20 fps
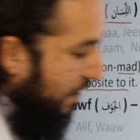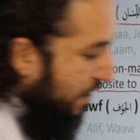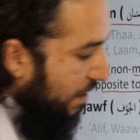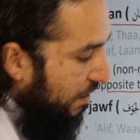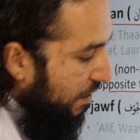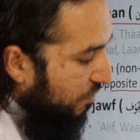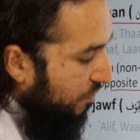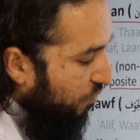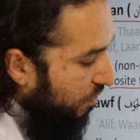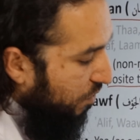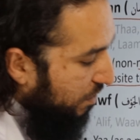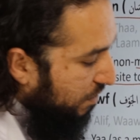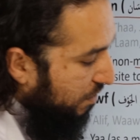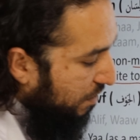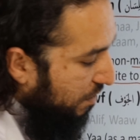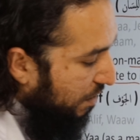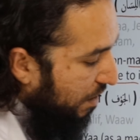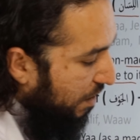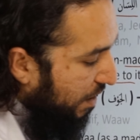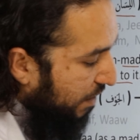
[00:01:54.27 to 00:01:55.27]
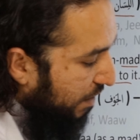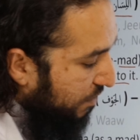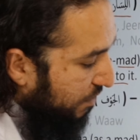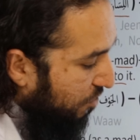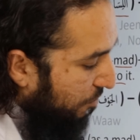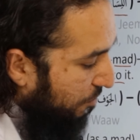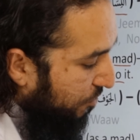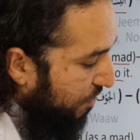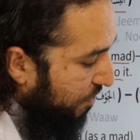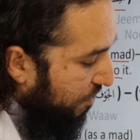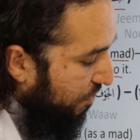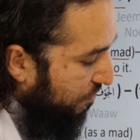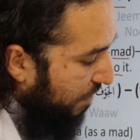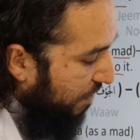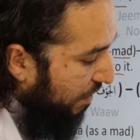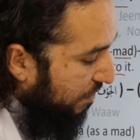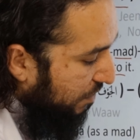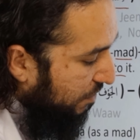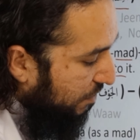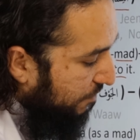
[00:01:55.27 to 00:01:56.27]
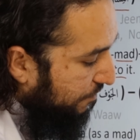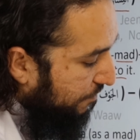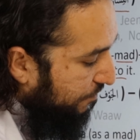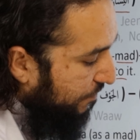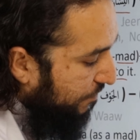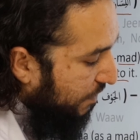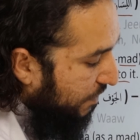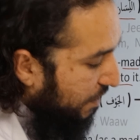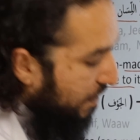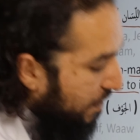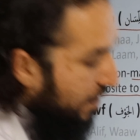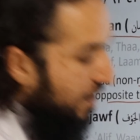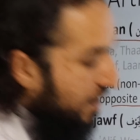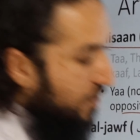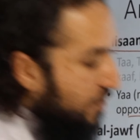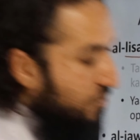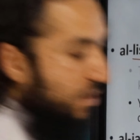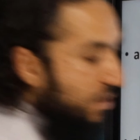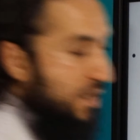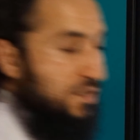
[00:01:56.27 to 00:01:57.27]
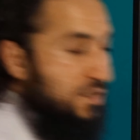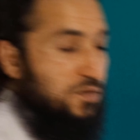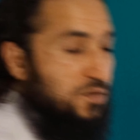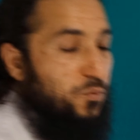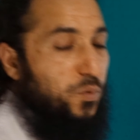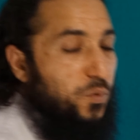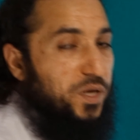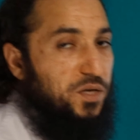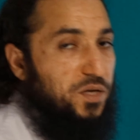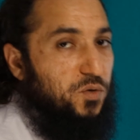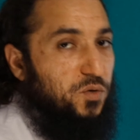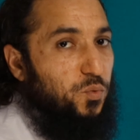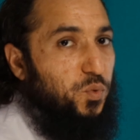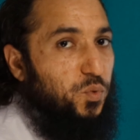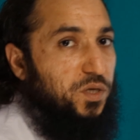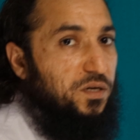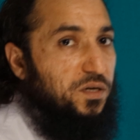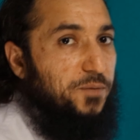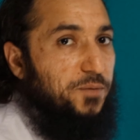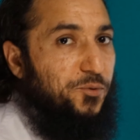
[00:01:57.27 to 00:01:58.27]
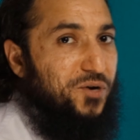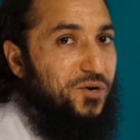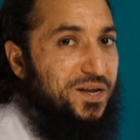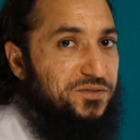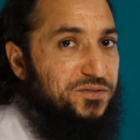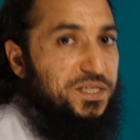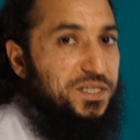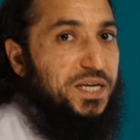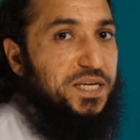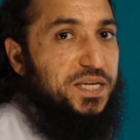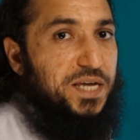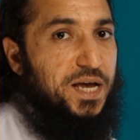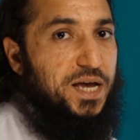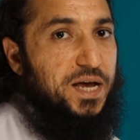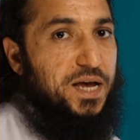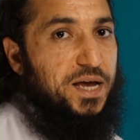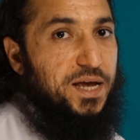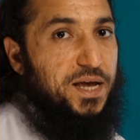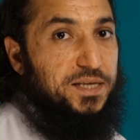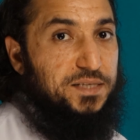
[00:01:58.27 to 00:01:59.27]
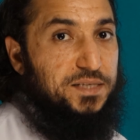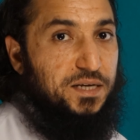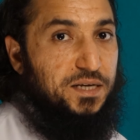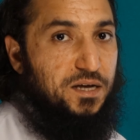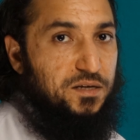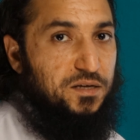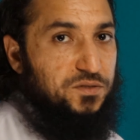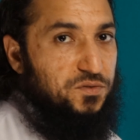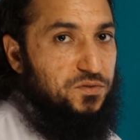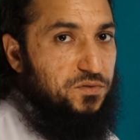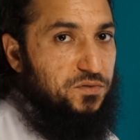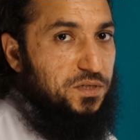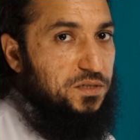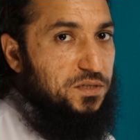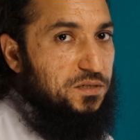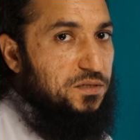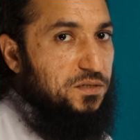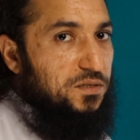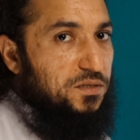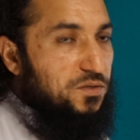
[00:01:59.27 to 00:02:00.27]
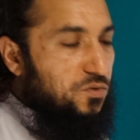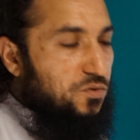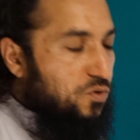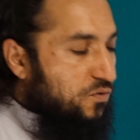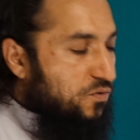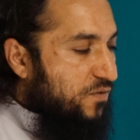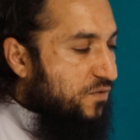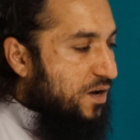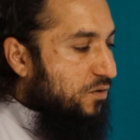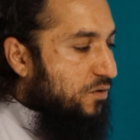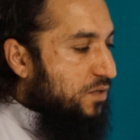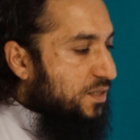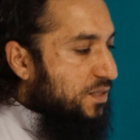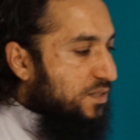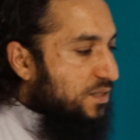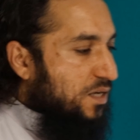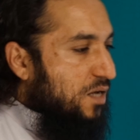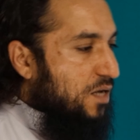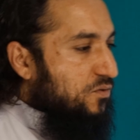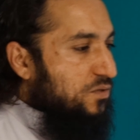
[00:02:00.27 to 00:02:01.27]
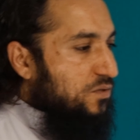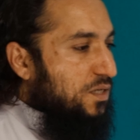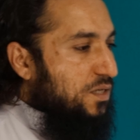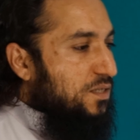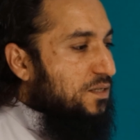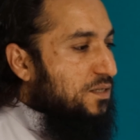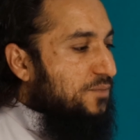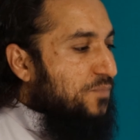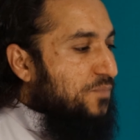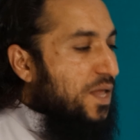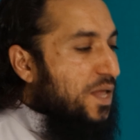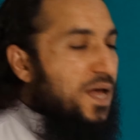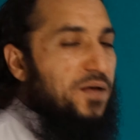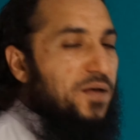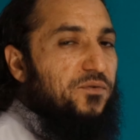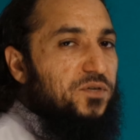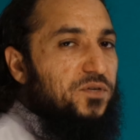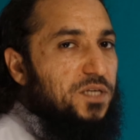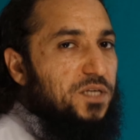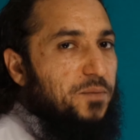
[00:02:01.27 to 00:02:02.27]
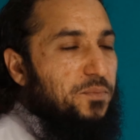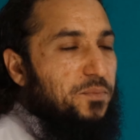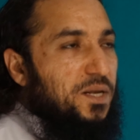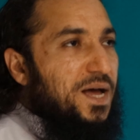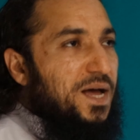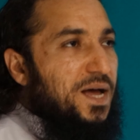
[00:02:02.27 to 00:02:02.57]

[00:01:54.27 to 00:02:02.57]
and what lies opposite to that. So that's when we are pronouncing Ya as a consonant, not vowel, as a consonant. For example,